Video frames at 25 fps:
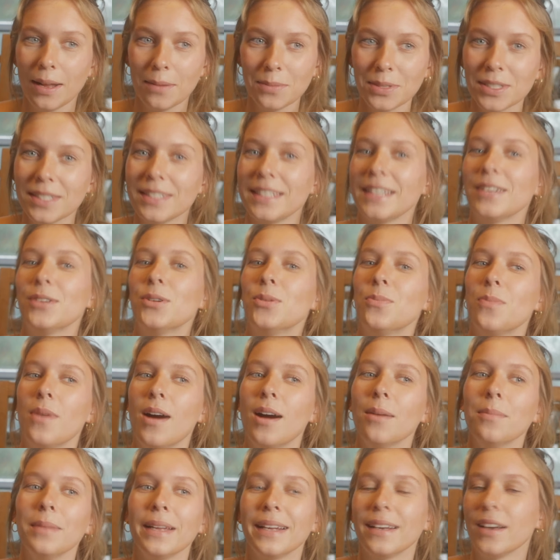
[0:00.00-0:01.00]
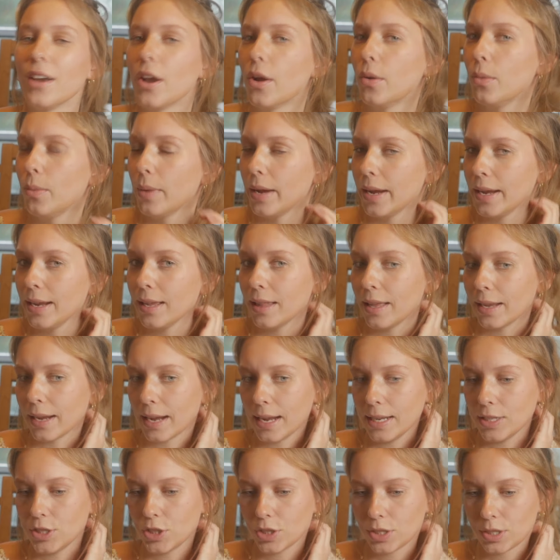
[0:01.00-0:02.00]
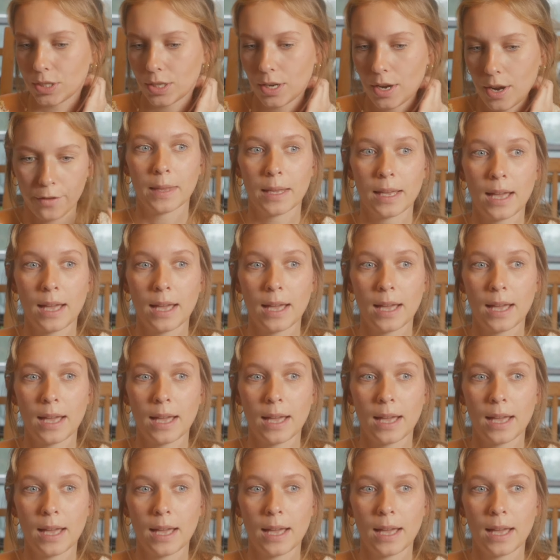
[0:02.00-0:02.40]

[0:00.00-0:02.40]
I'm single mom. Like, no way. Like, I just,